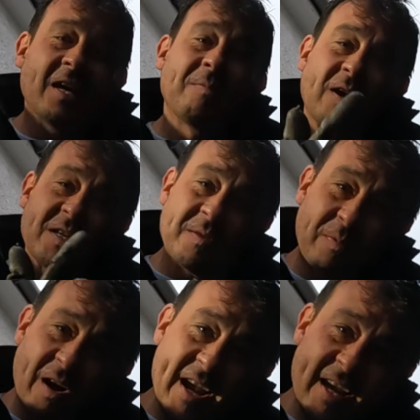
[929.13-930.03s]
You press the
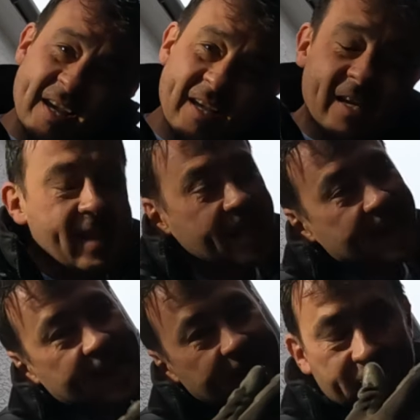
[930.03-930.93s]
brake.
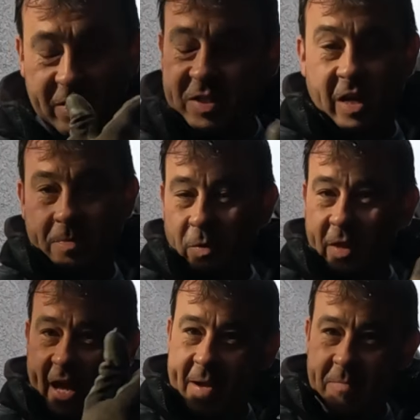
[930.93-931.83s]
So you
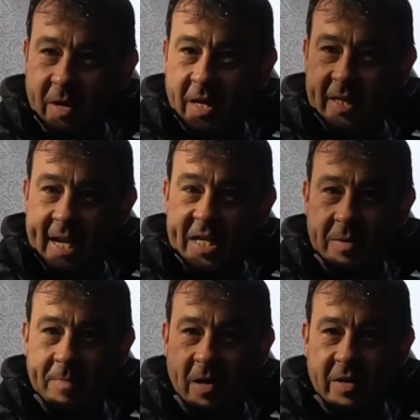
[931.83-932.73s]
pull the handbrake, the
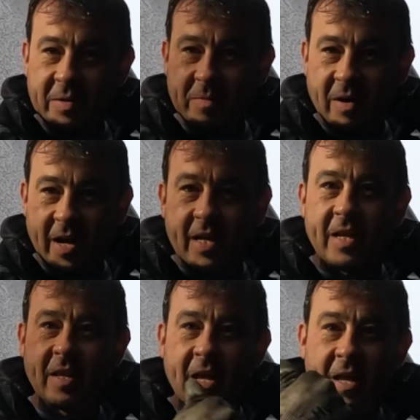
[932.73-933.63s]
electric parking
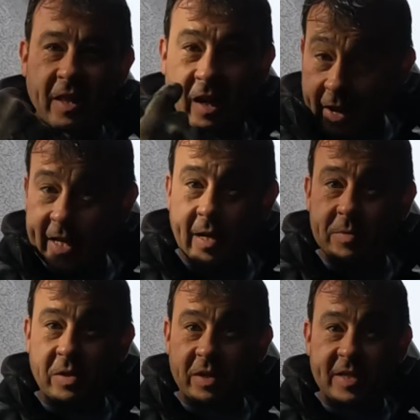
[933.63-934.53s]
brake. The light
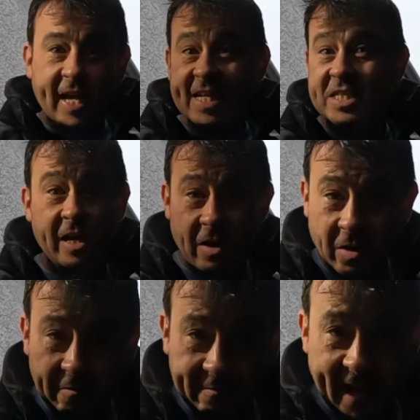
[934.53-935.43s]
comes on the dash. It no
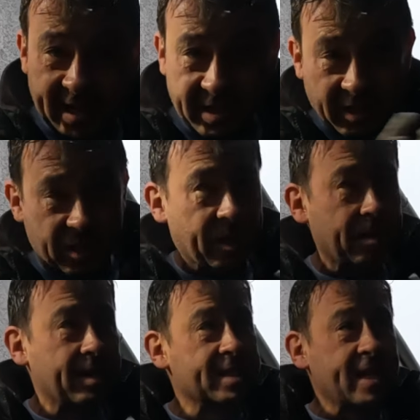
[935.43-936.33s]
longer flashes. I'll show
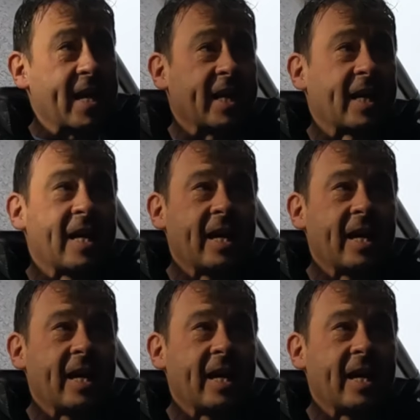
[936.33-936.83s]
you in a sec.